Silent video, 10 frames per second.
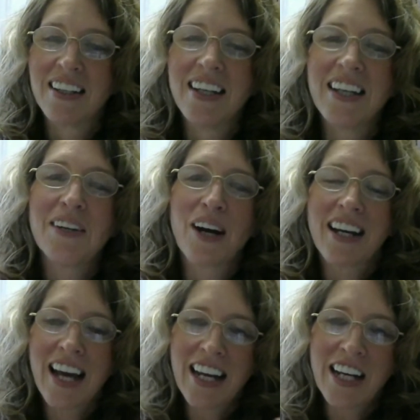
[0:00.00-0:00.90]
anyway,
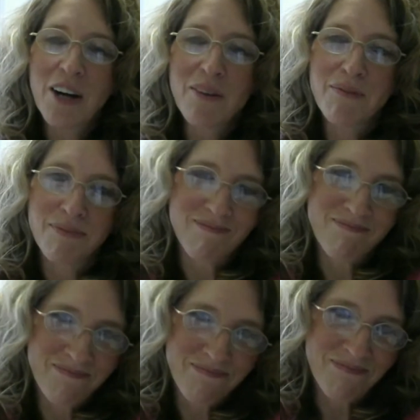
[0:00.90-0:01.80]
it kind of got
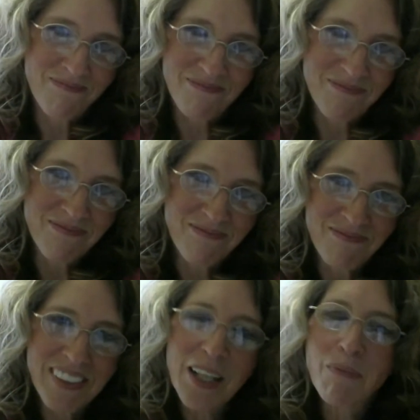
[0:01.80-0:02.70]
a
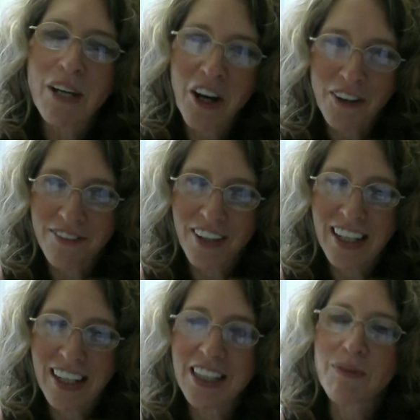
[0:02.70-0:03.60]
little bit of hurt
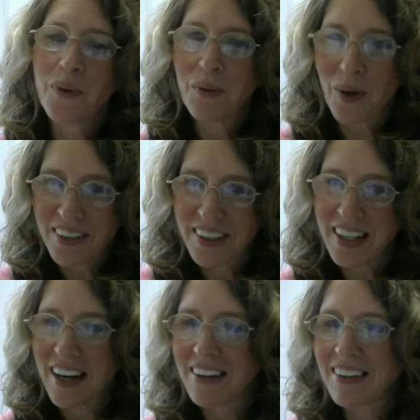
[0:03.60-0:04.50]
feelings, but we worked it
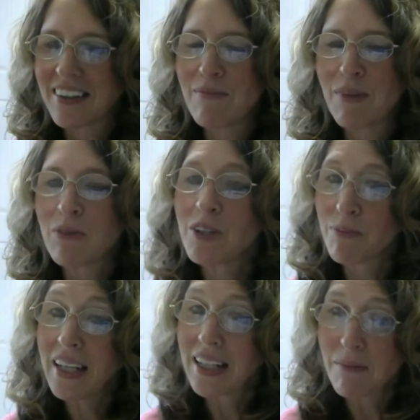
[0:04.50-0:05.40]
out. But it was
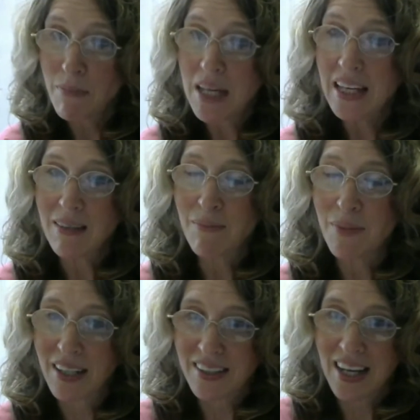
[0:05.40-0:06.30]
mainly me
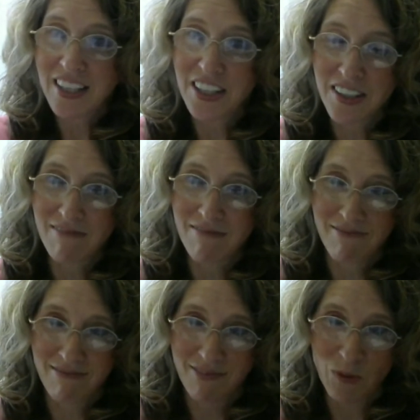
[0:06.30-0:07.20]
because I just
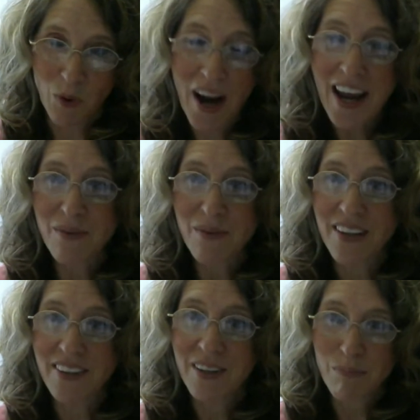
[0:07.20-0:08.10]
ran
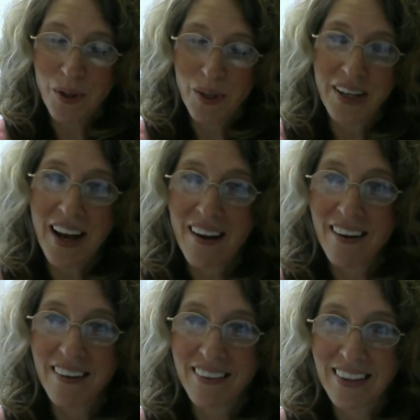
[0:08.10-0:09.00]
with it, put it
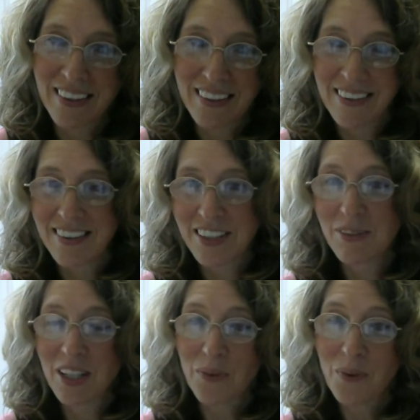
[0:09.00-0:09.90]
out, and she
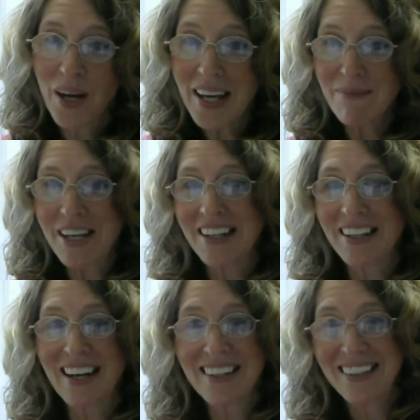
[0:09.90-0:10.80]
was like, wait a minute,
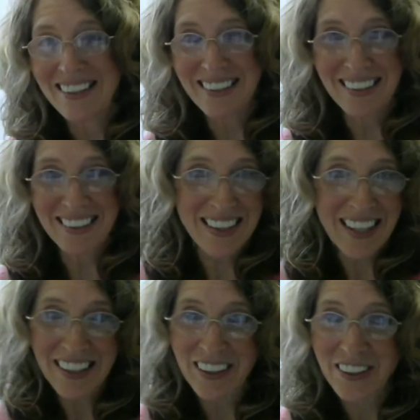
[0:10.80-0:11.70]
I said
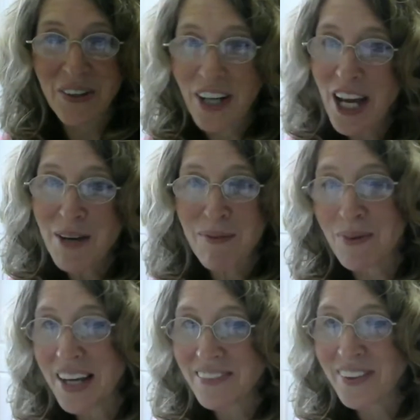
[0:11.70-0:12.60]
it looked okay, but
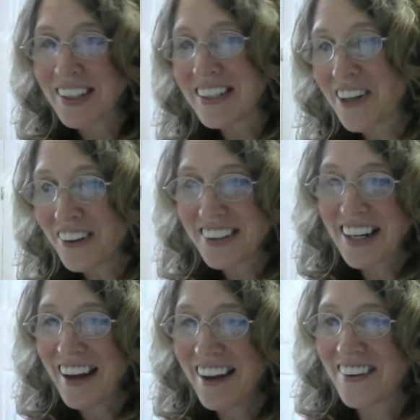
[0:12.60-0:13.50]
we hadn't really talked it
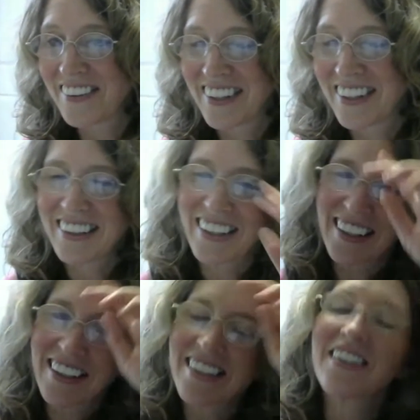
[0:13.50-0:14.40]
out or
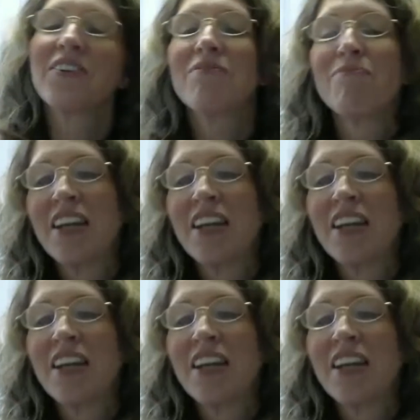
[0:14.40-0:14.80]
anything. And so